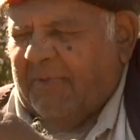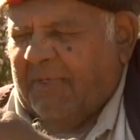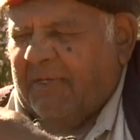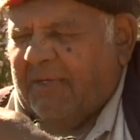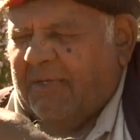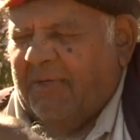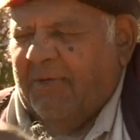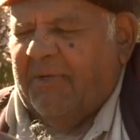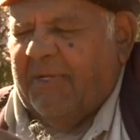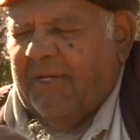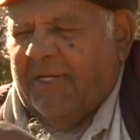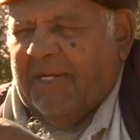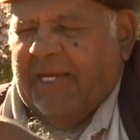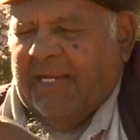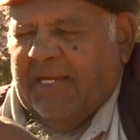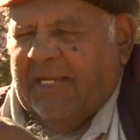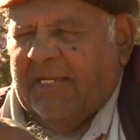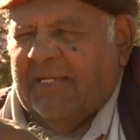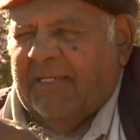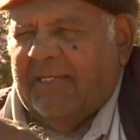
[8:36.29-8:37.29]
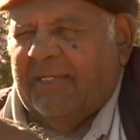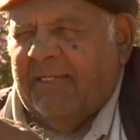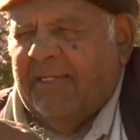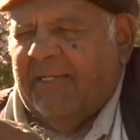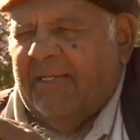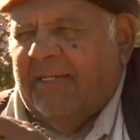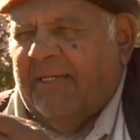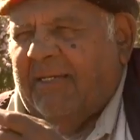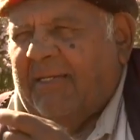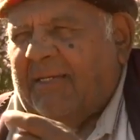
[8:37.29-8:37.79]
Coolangatta
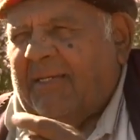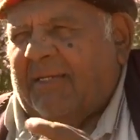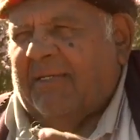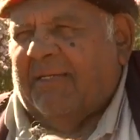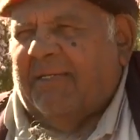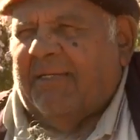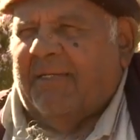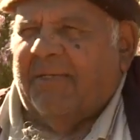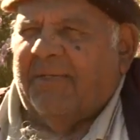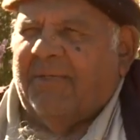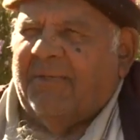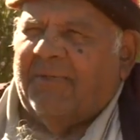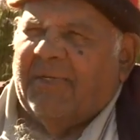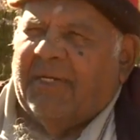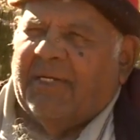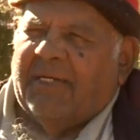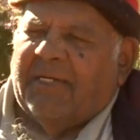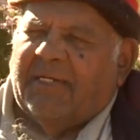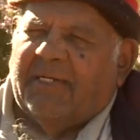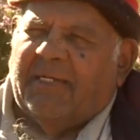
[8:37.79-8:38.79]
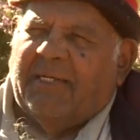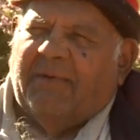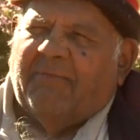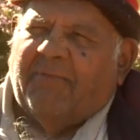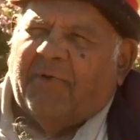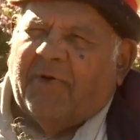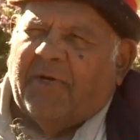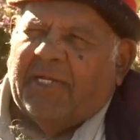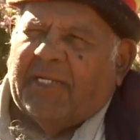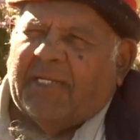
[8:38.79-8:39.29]
to
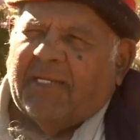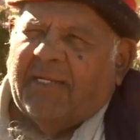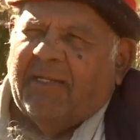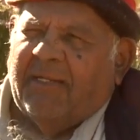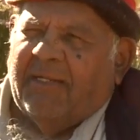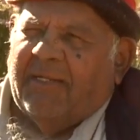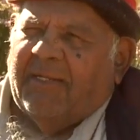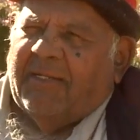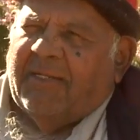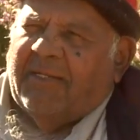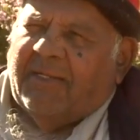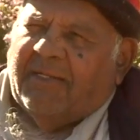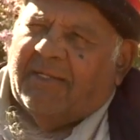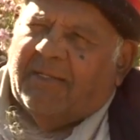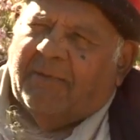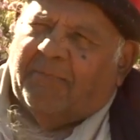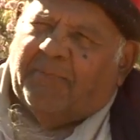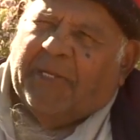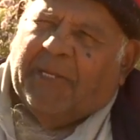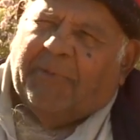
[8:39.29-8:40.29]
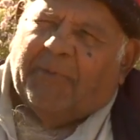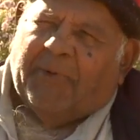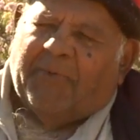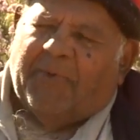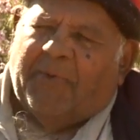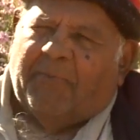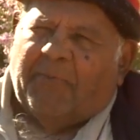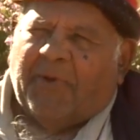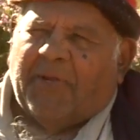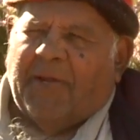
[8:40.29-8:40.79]
invite the people
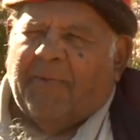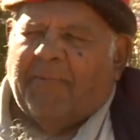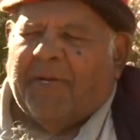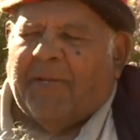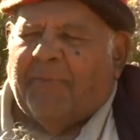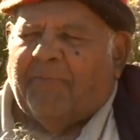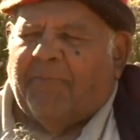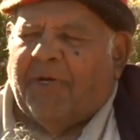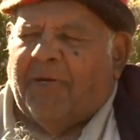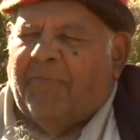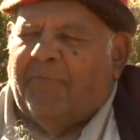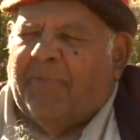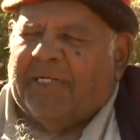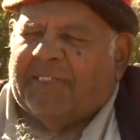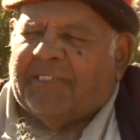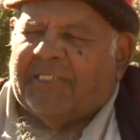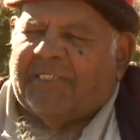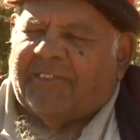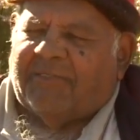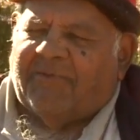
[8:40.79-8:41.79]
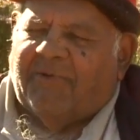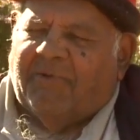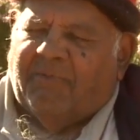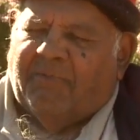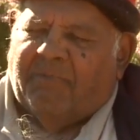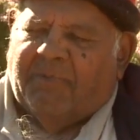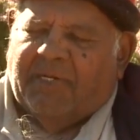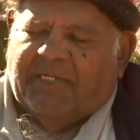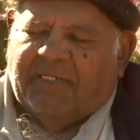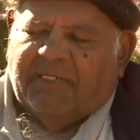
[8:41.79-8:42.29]
that were coming up by buses
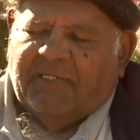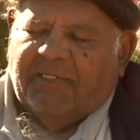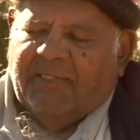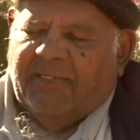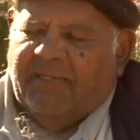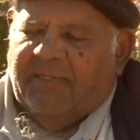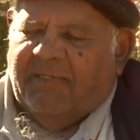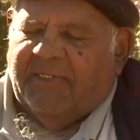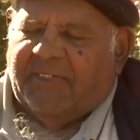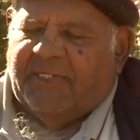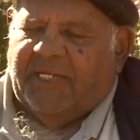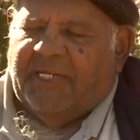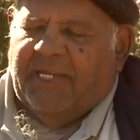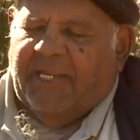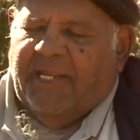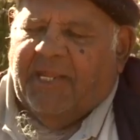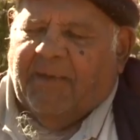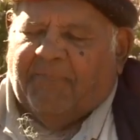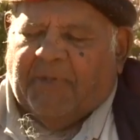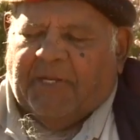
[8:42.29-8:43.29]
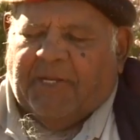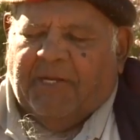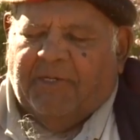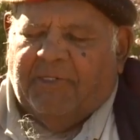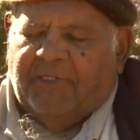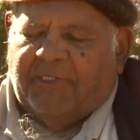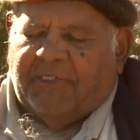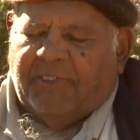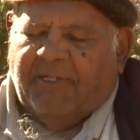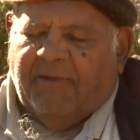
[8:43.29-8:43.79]
from Sydney up the
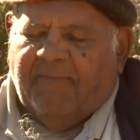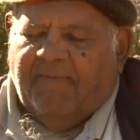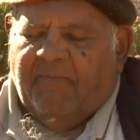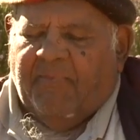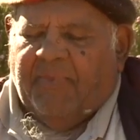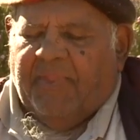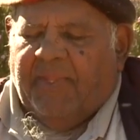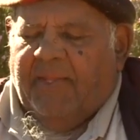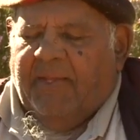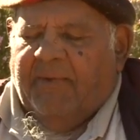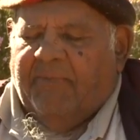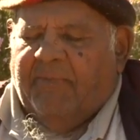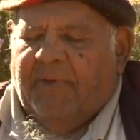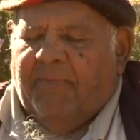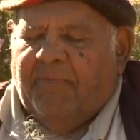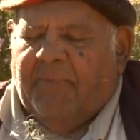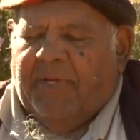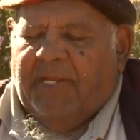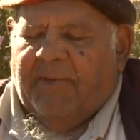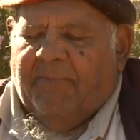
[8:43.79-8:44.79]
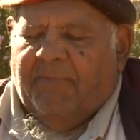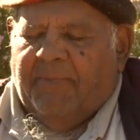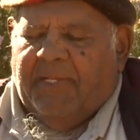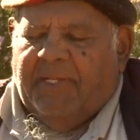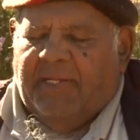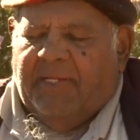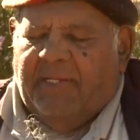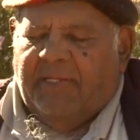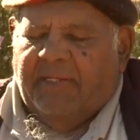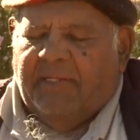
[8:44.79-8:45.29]
coast. We'd meet them
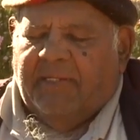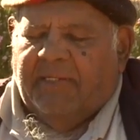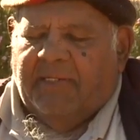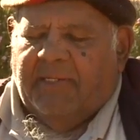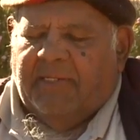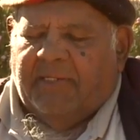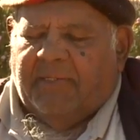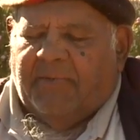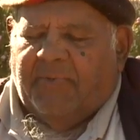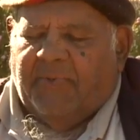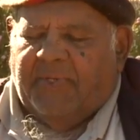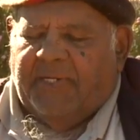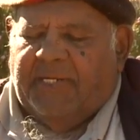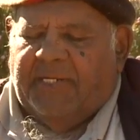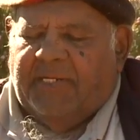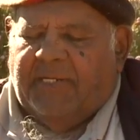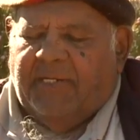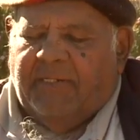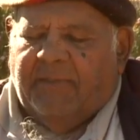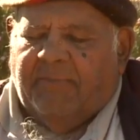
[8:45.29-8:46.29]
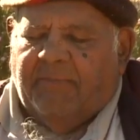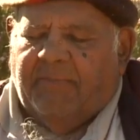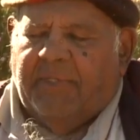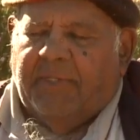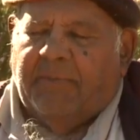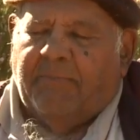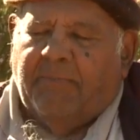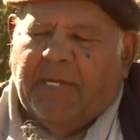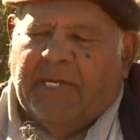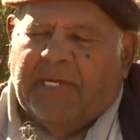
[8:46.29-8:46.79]
there and at Tweed
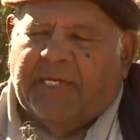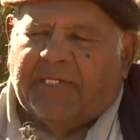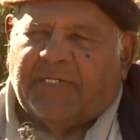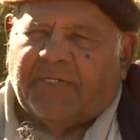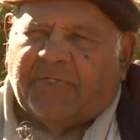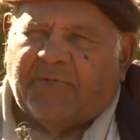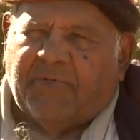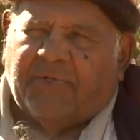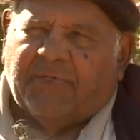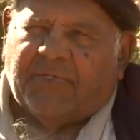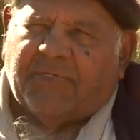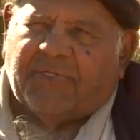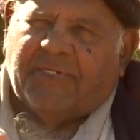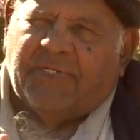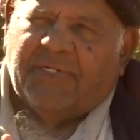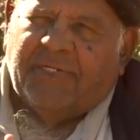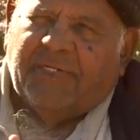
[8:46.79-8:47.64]
and march across